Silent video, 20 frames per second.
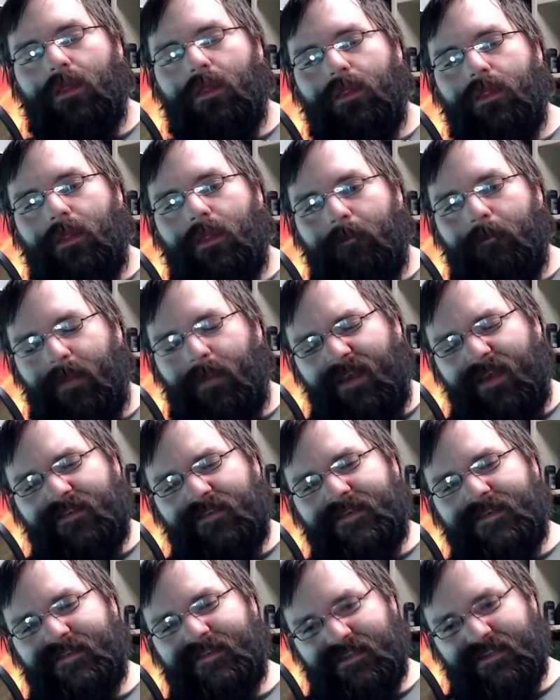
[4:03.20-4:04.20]
the base
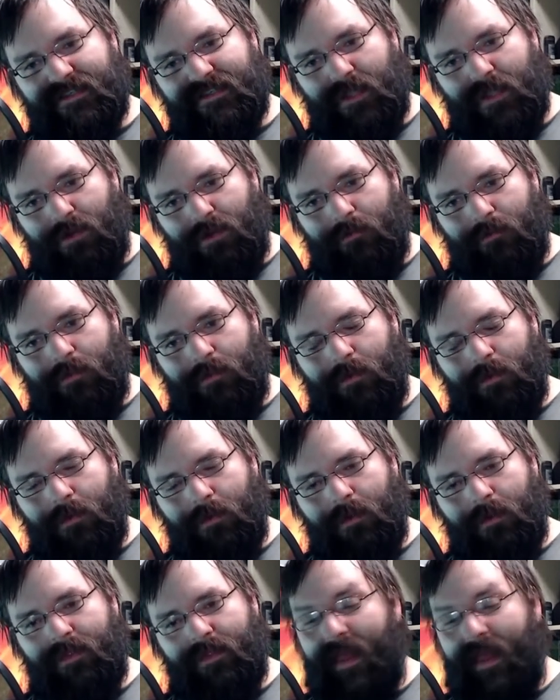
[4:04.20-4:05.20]
system
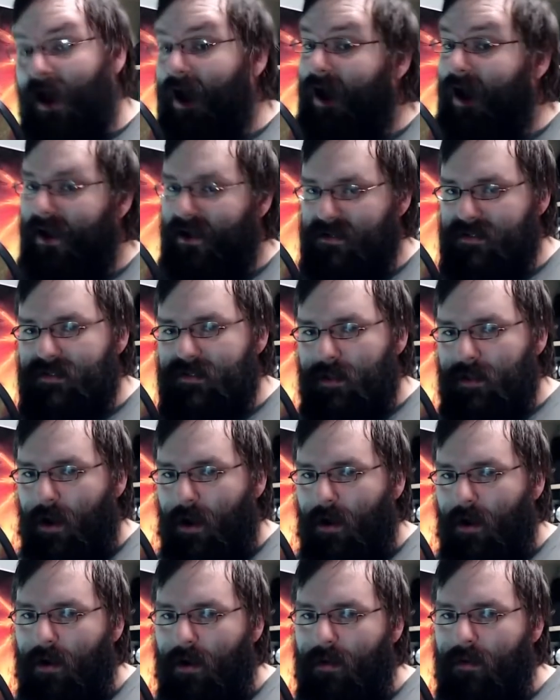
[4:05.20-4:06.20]
that I
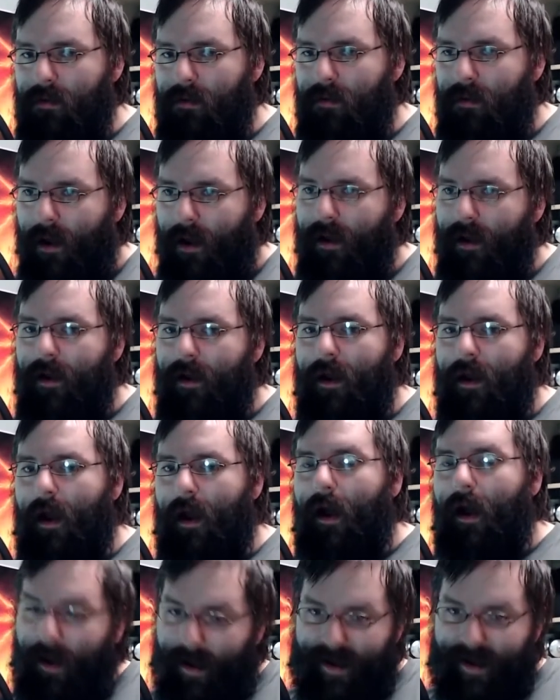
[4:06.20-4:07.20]
install,
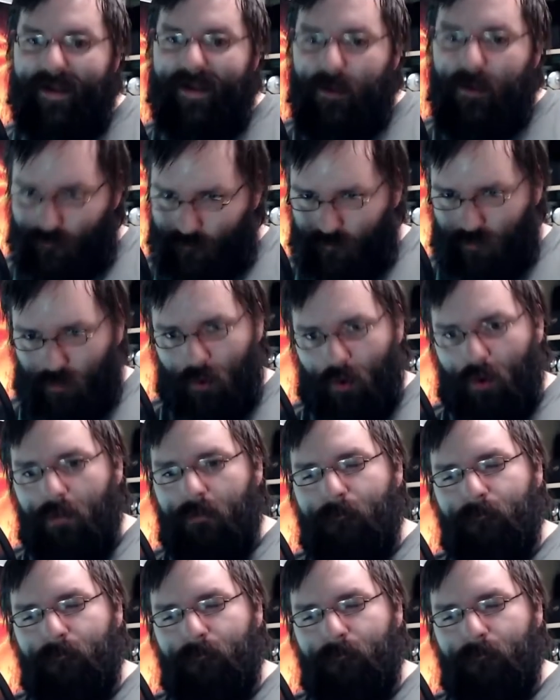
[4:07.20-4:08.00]
I control.